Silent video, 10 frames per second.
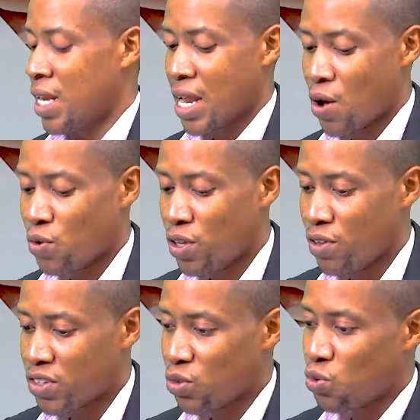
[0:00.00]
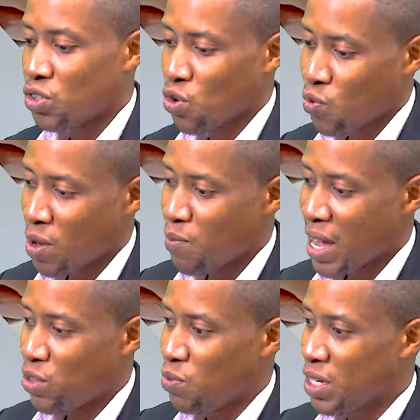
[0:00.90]
Now, in a situation
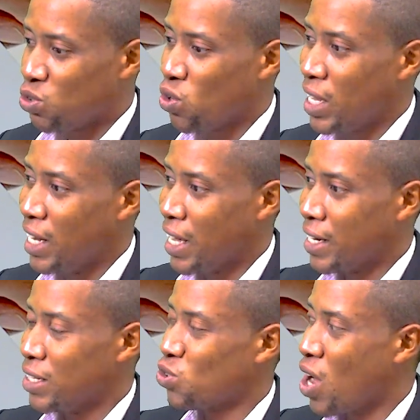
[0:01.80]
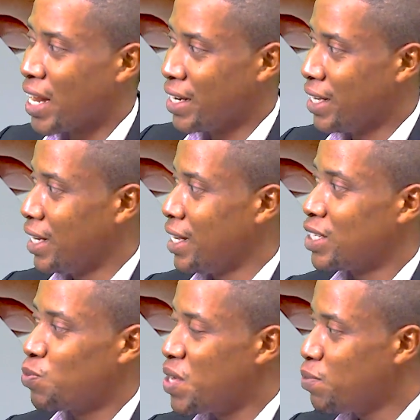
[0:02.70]
whereby you begin to alienate or
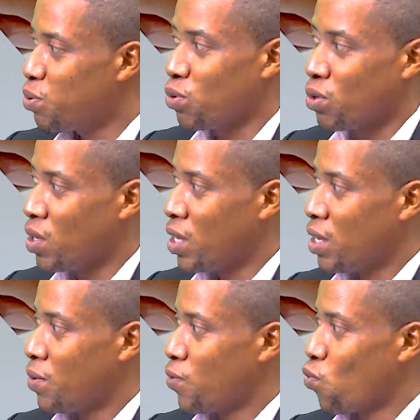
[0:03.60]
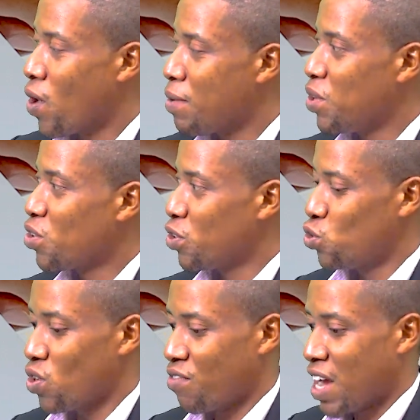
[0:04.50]
annihilate people, why?
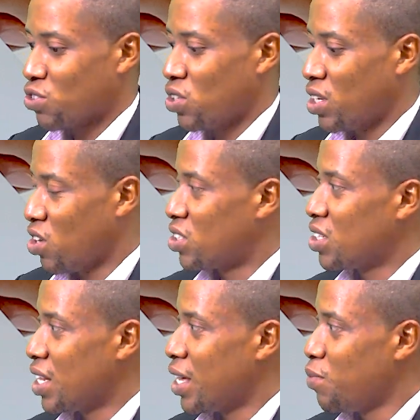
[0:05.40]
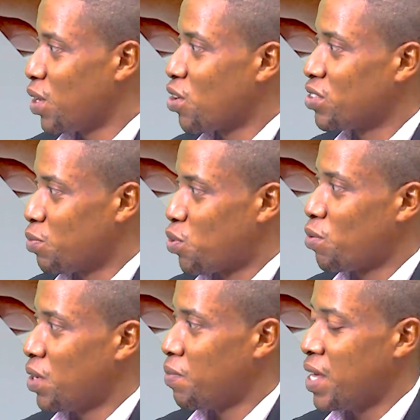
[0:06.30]
Because you have actually gotten there, it becomes a
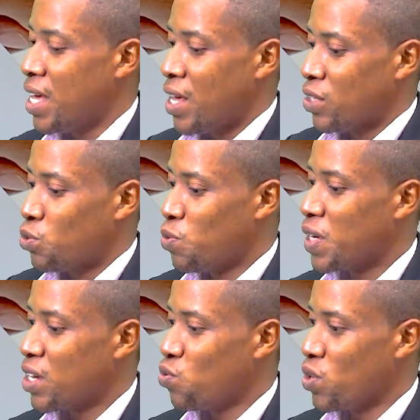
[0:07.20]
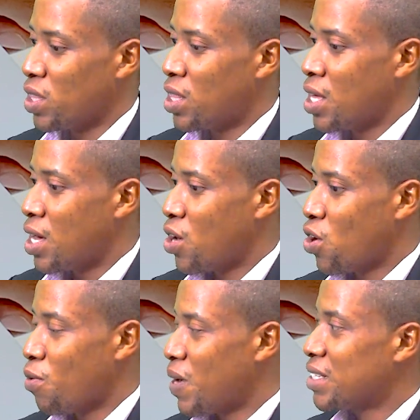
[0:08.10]
problem. To begin with,
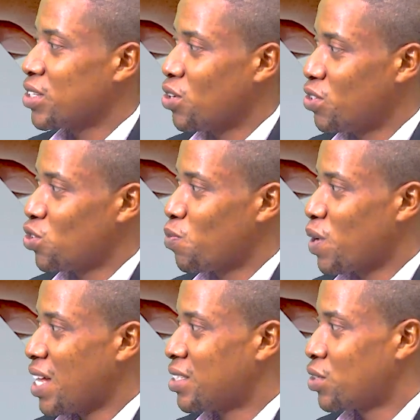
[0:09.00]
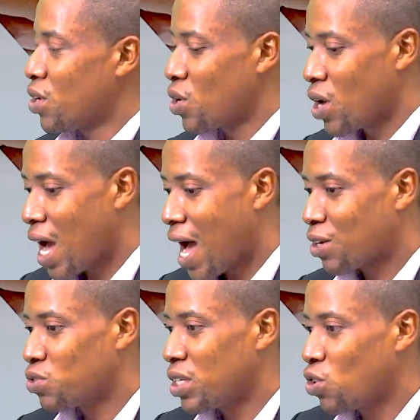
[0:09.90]
Obaseki on his own part
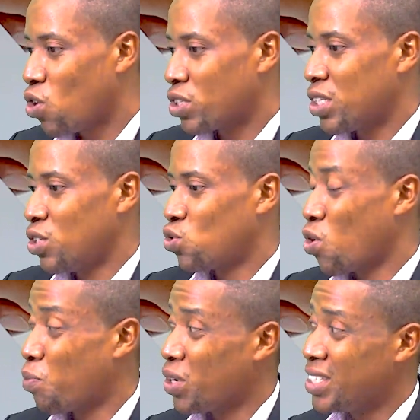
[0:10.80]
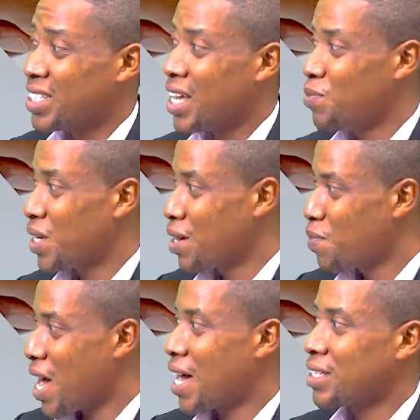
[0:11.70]
actually got into or politically
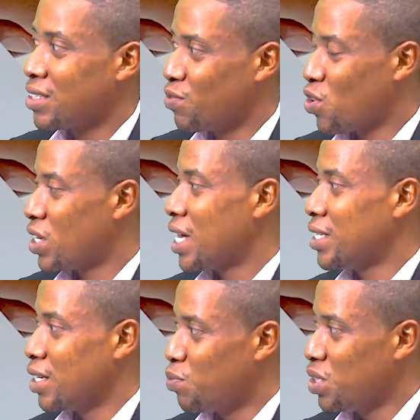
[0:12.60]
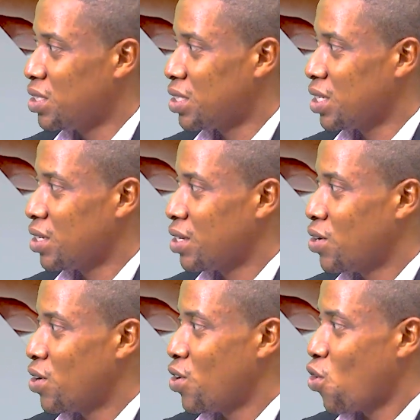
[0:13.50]
became active under the APC,
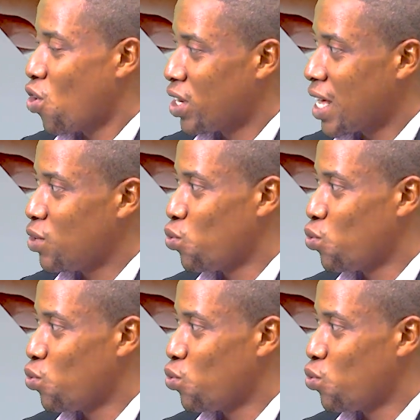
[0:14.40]
under the